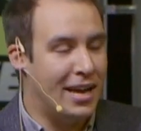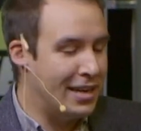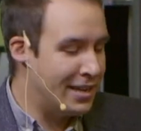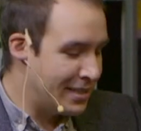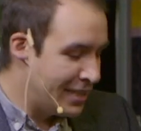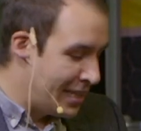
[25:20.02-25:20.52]

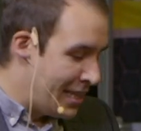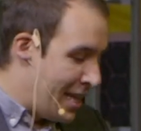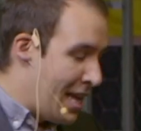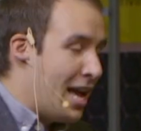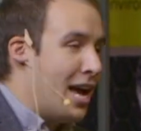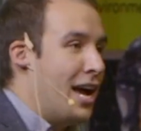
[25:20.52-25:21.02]
and
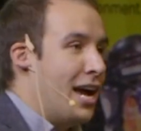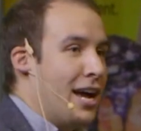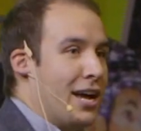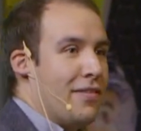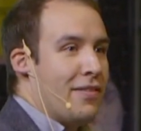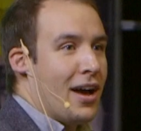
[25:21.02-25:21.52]

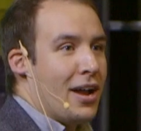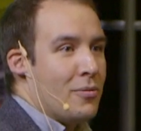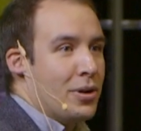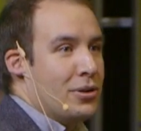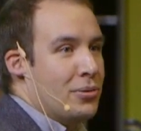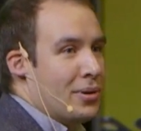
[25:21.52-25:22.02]
not
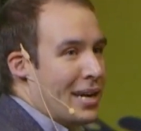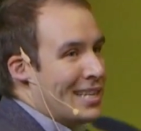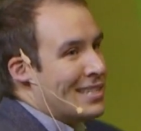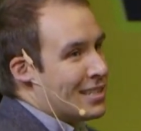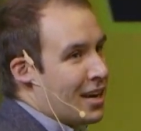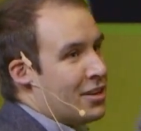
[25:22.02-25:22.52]
renew
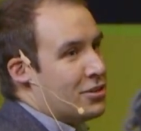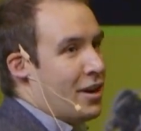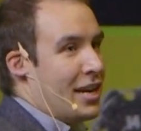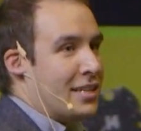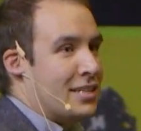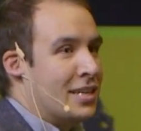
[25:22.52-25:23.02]
his
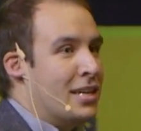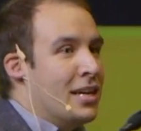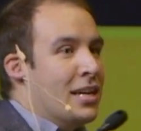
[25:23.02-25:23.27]
contract.